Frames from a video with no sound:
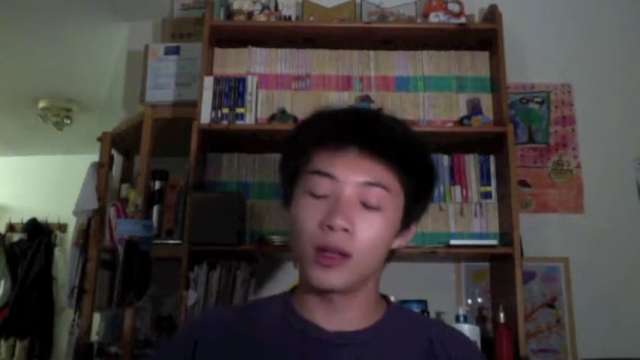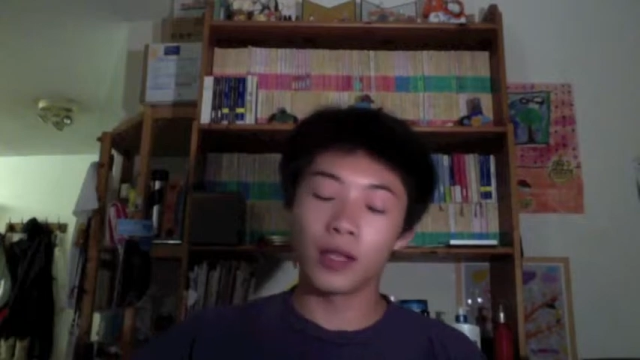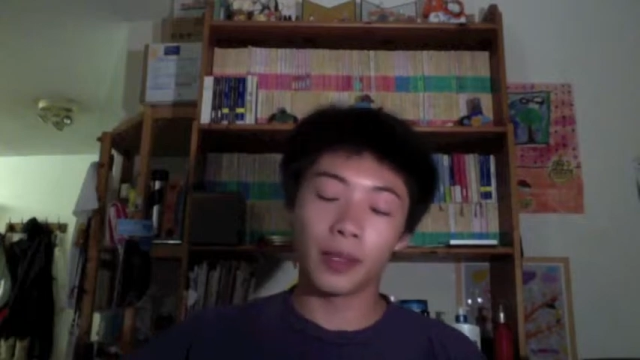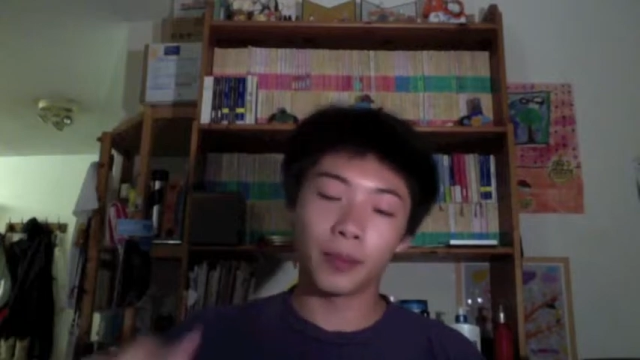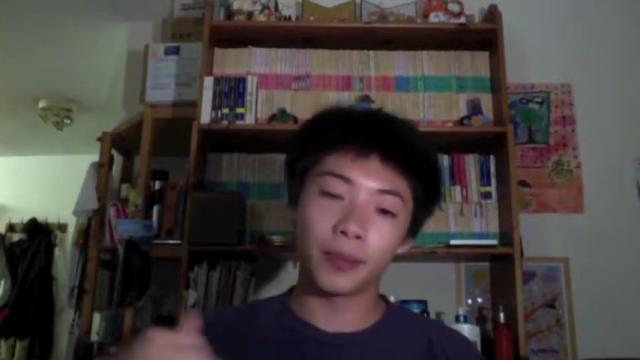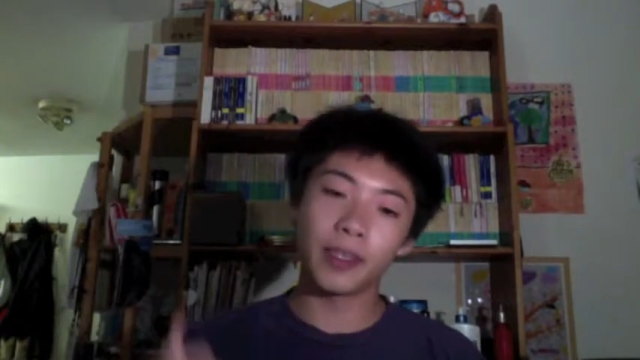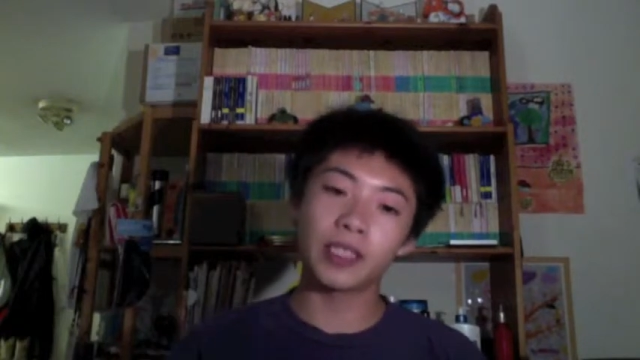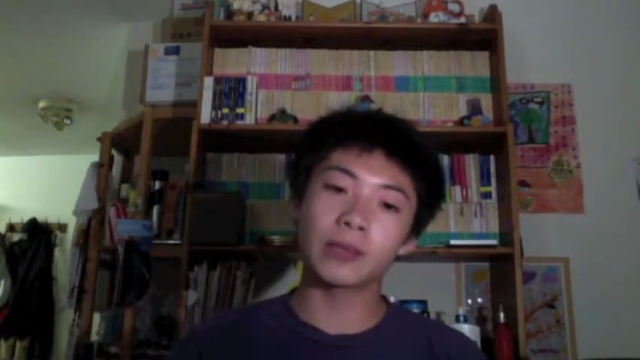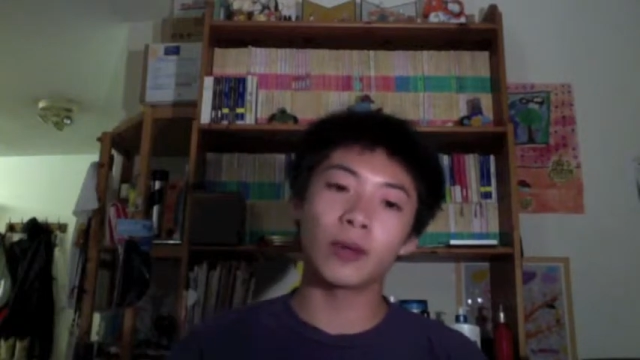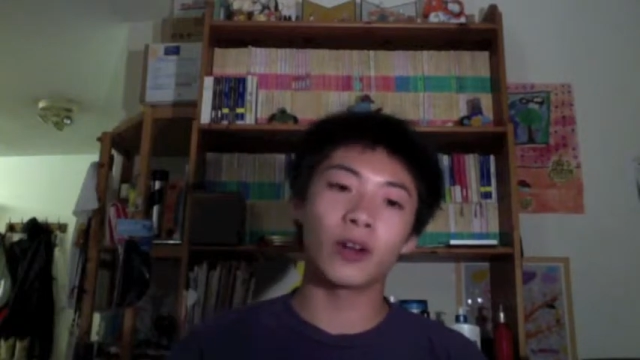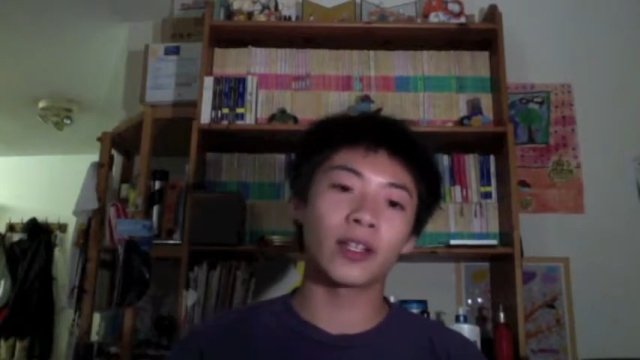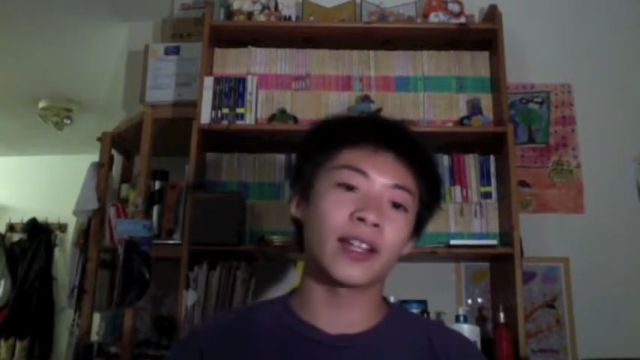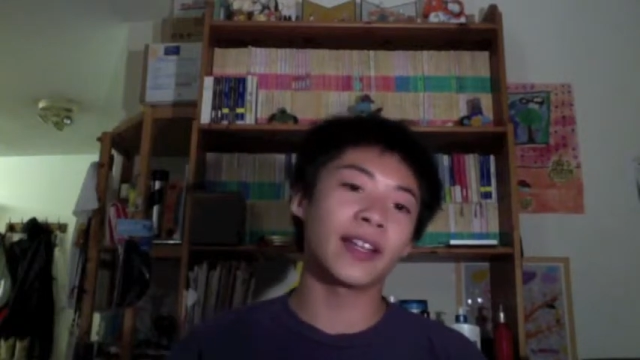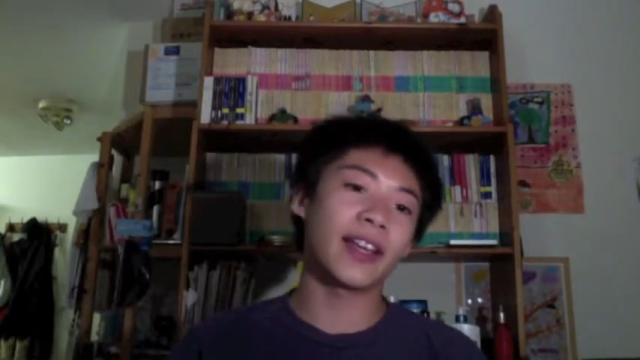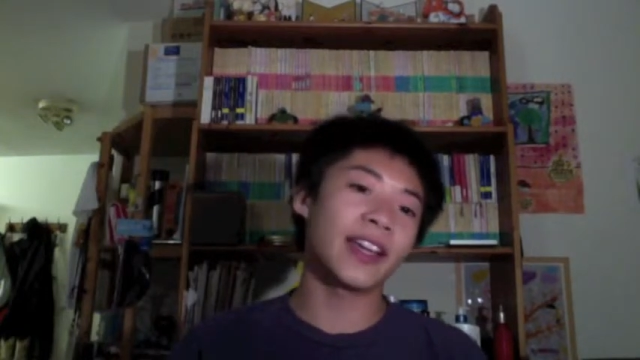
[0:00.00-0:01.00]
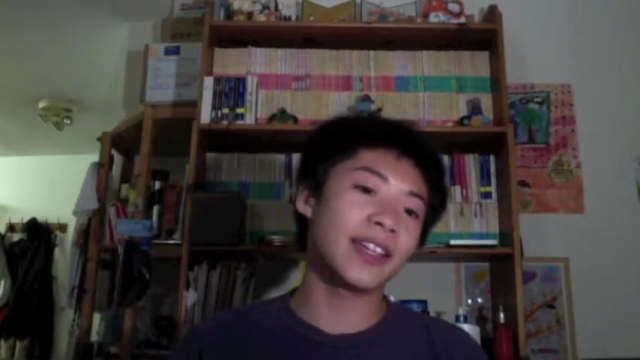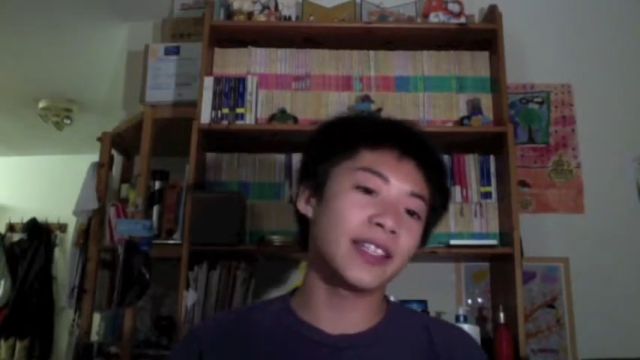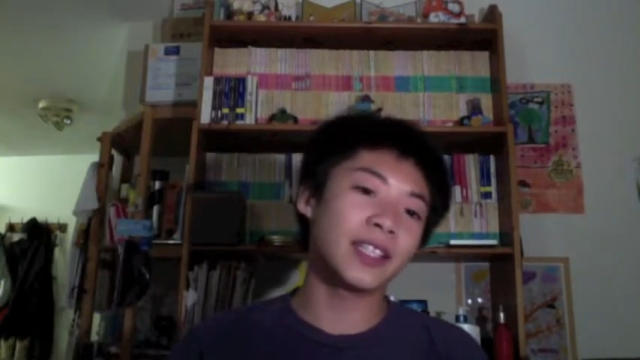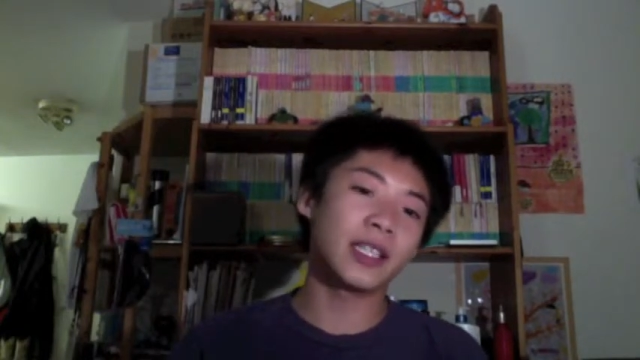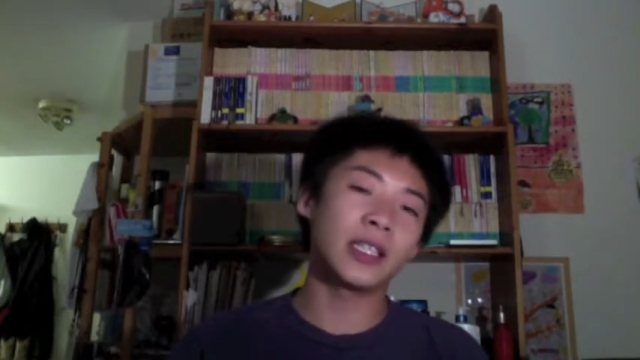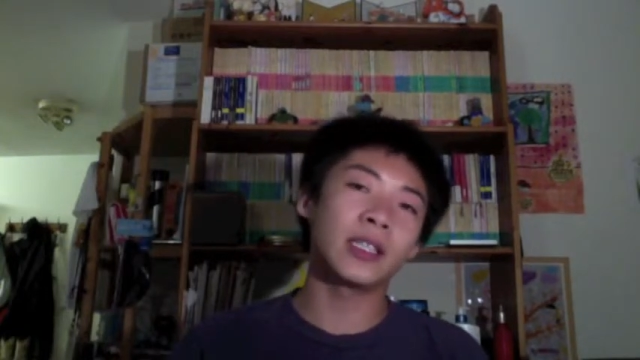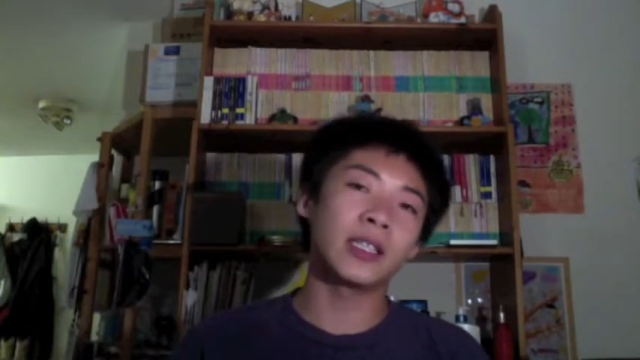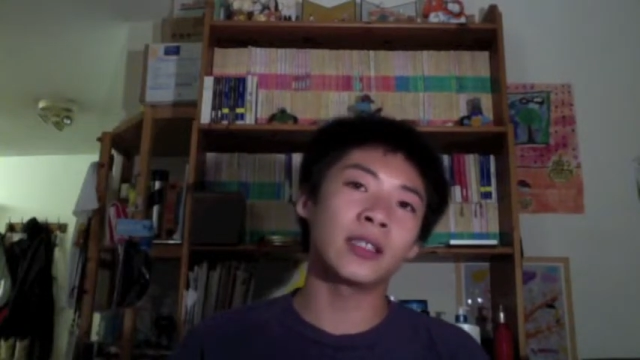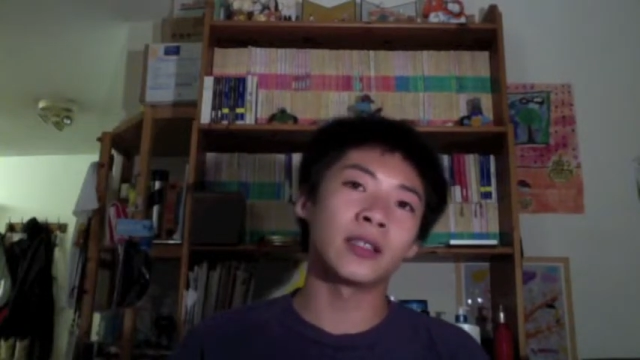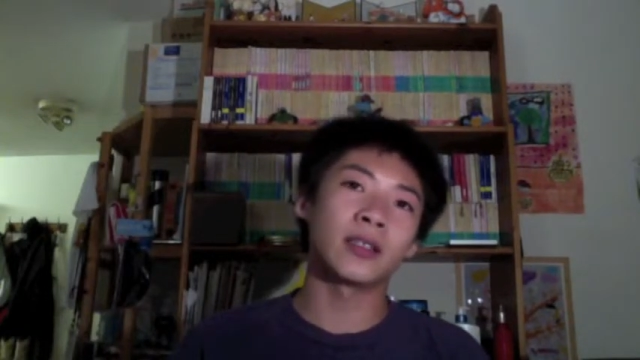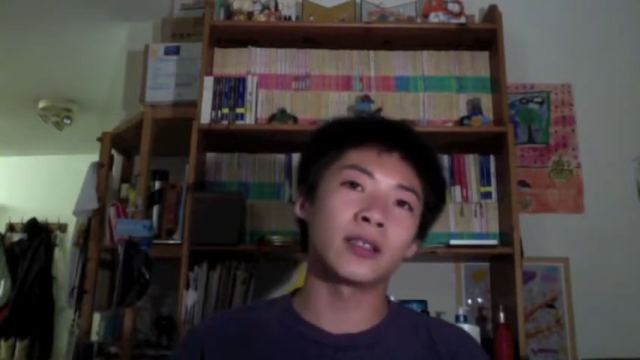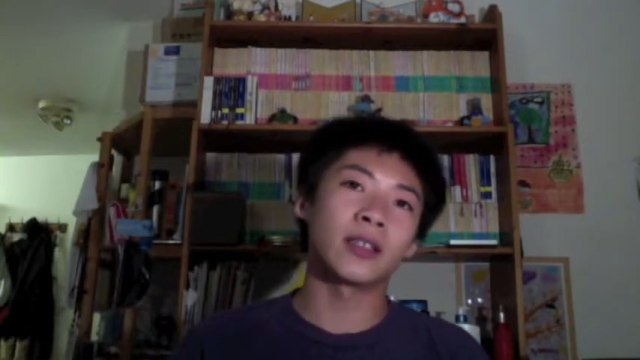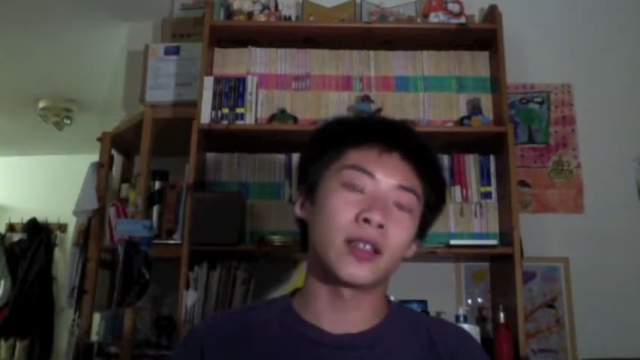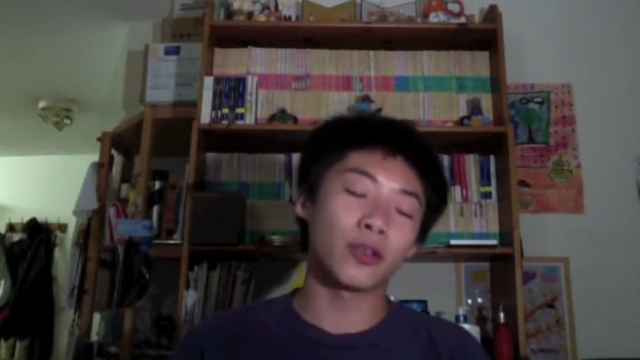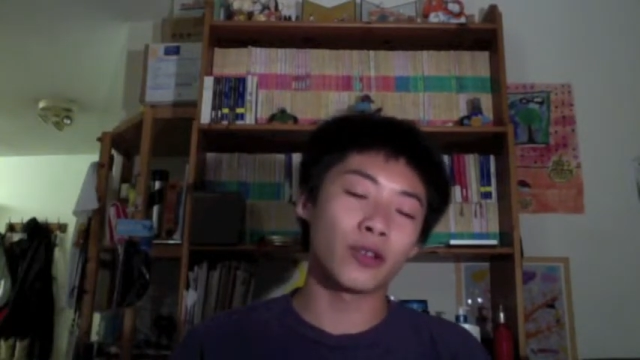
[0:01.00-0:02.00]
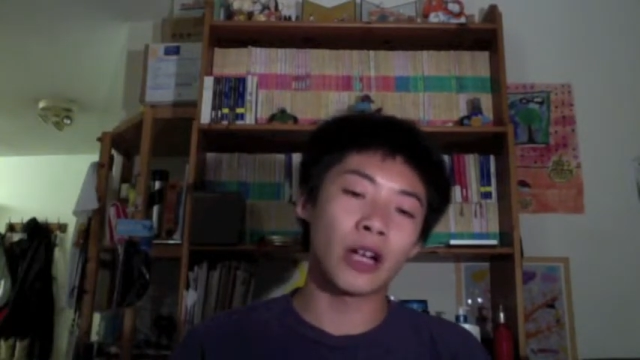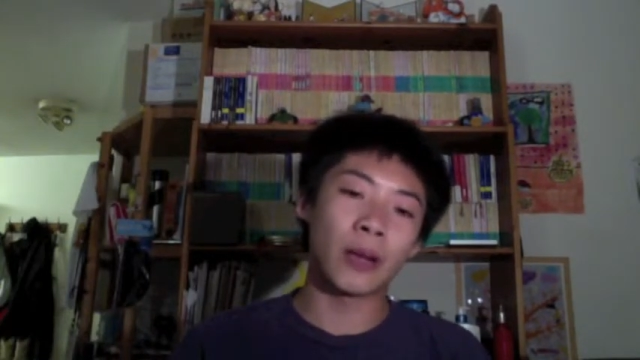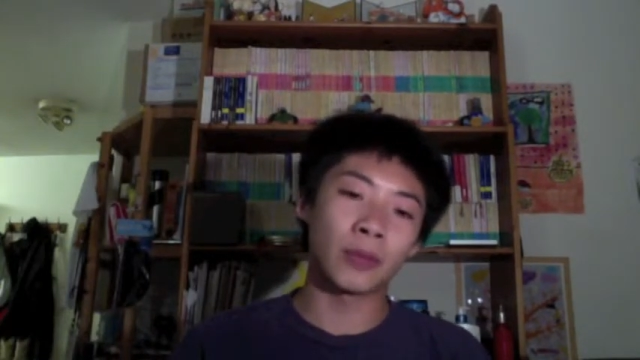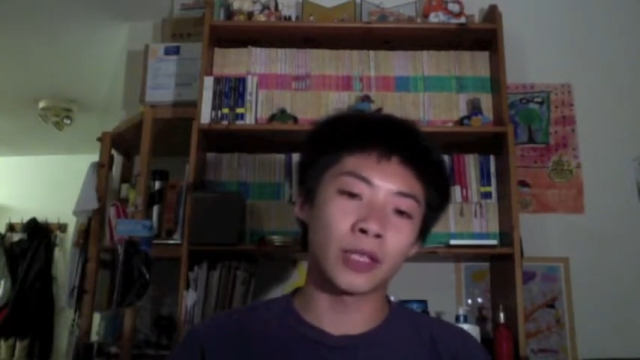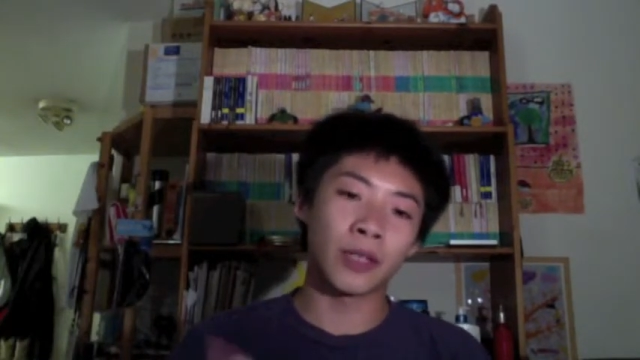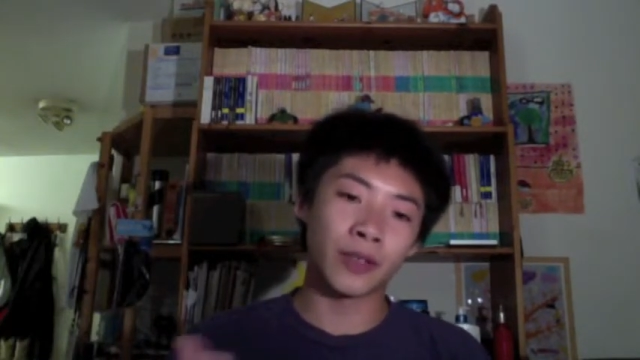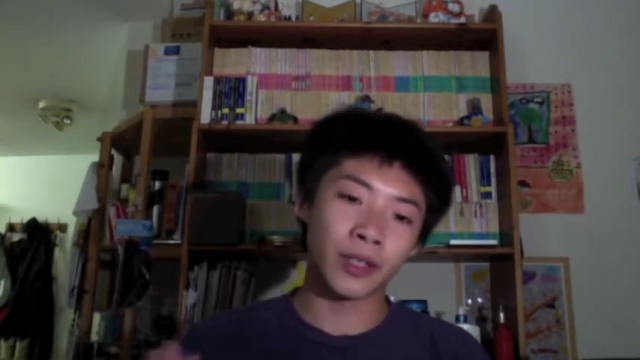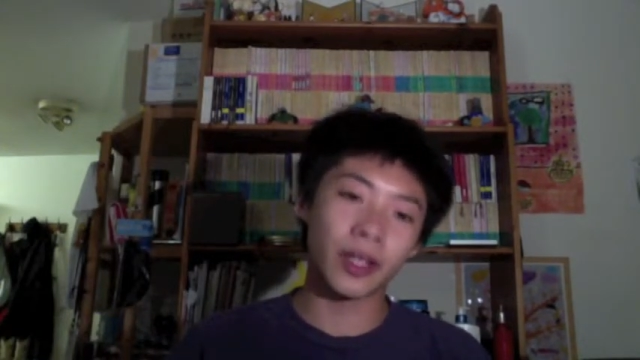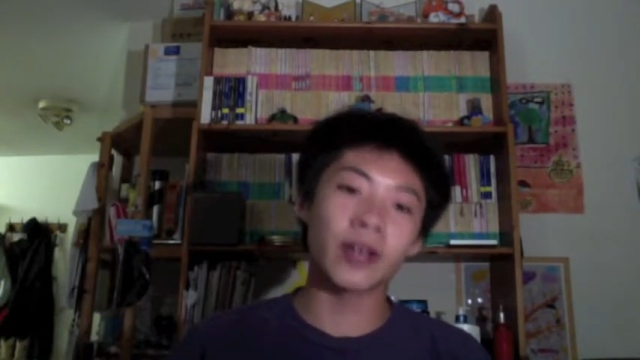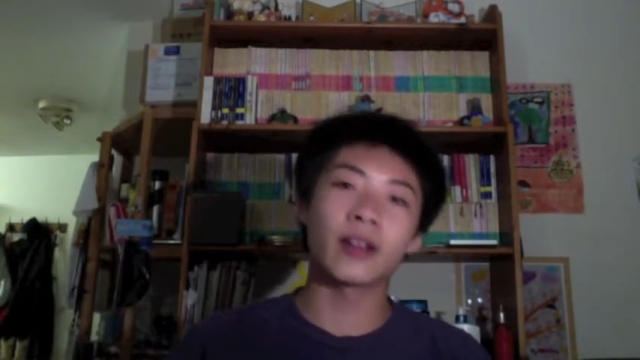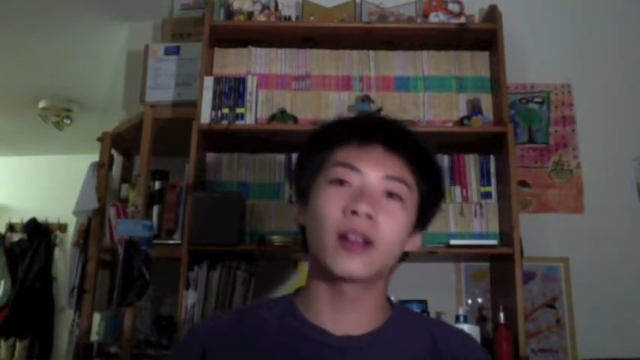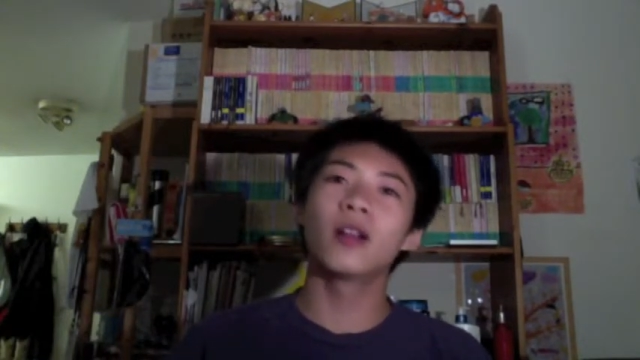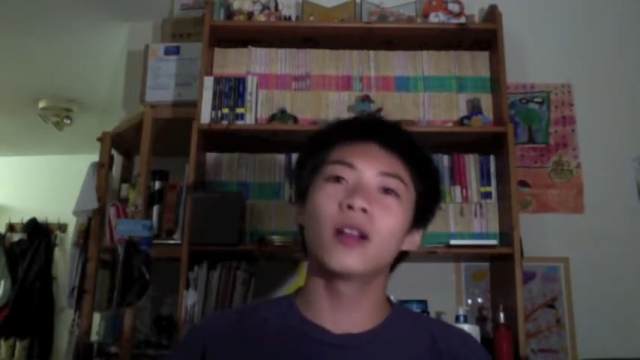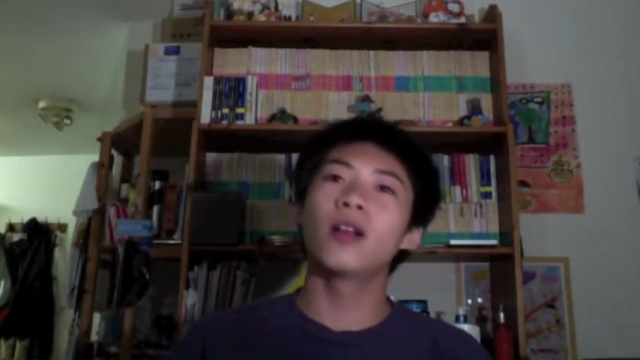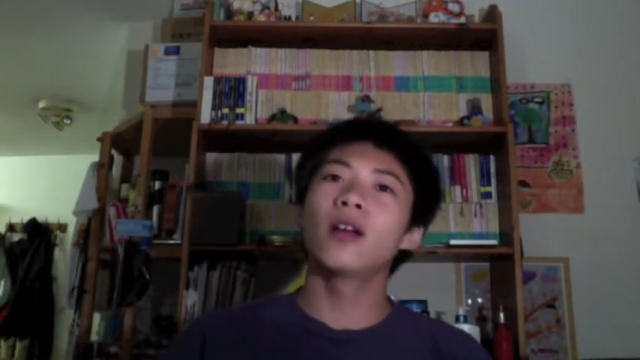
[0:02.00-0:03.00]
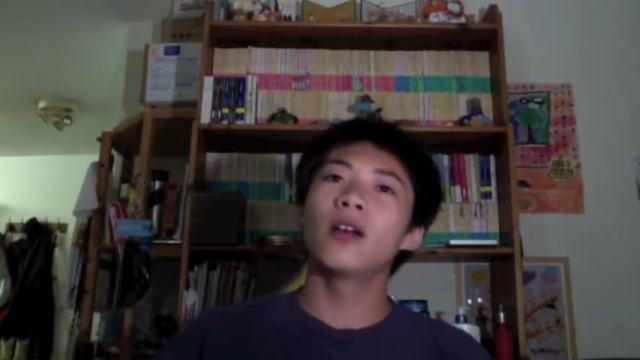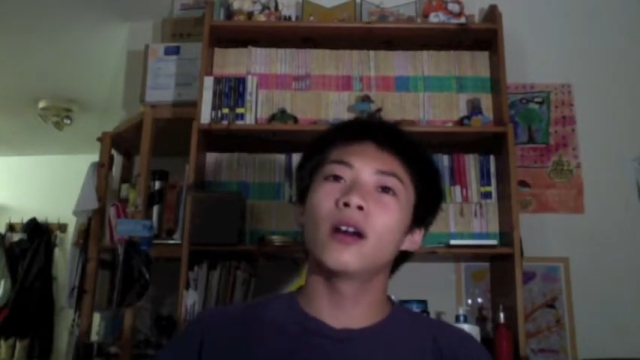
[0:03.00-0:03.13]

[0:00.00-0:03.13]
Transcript: Like Bismarck had 18 kilograms, give or take.